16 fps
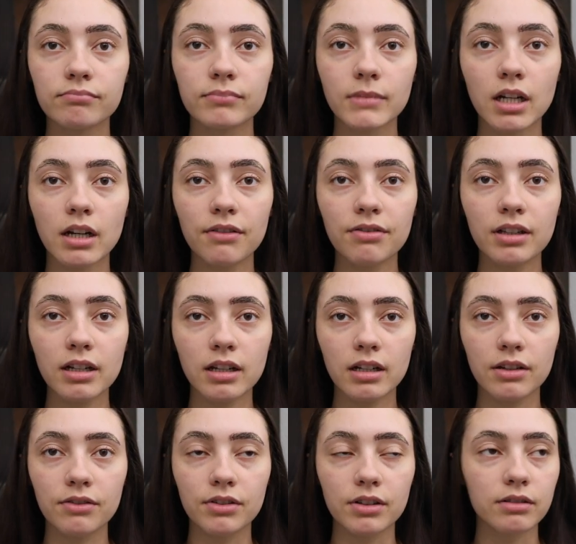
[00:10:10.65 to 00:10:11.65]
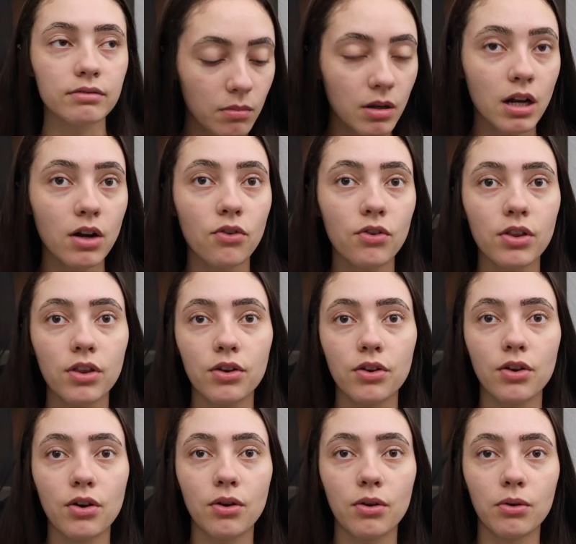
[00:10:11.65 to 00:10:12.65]
They're definitely uneven, but I don't really
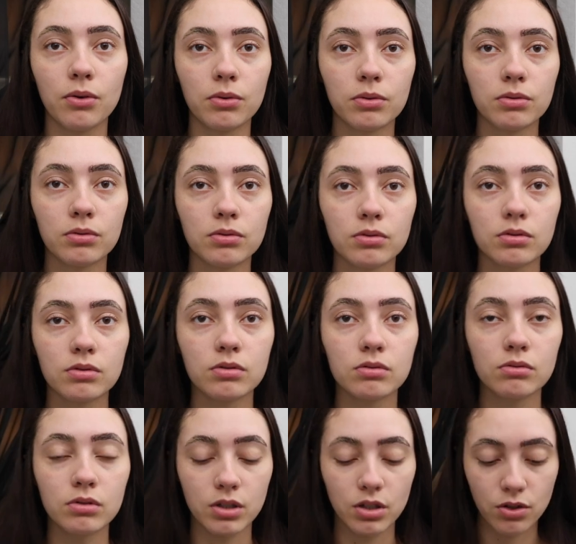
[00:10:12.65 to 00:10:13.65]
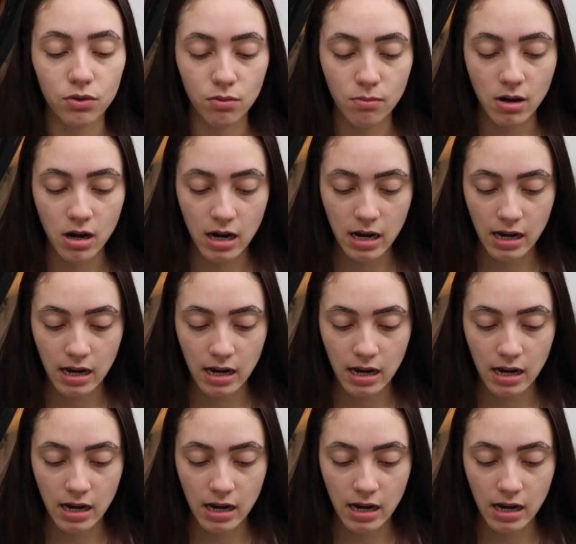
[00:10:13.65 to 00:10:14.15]
know what to do about